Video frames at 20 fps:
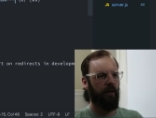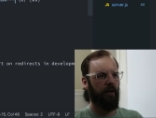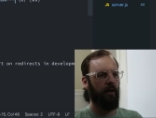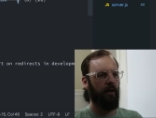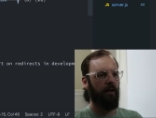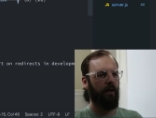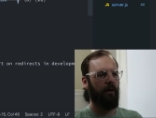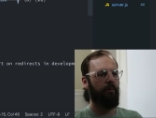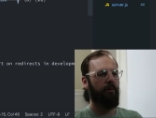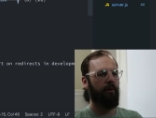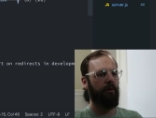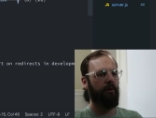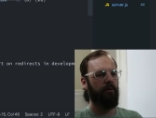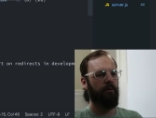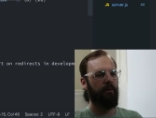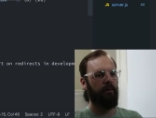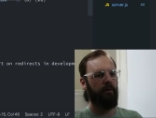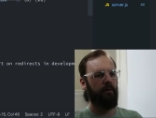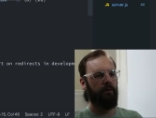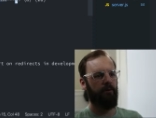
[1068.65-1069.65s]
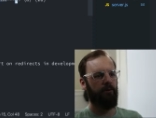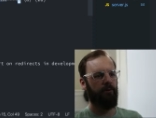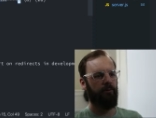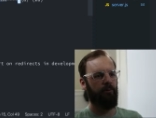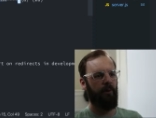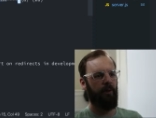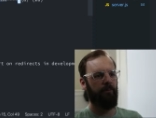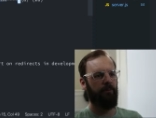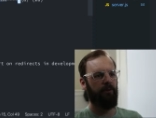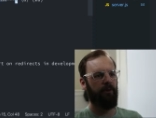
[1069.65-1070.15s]
hey, I want to go to this
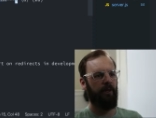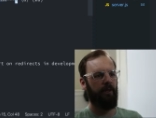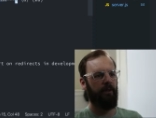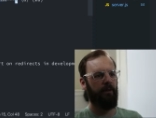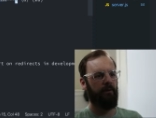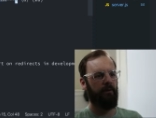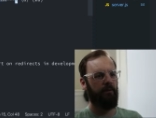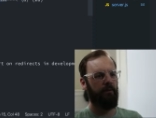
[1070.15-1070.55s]
website.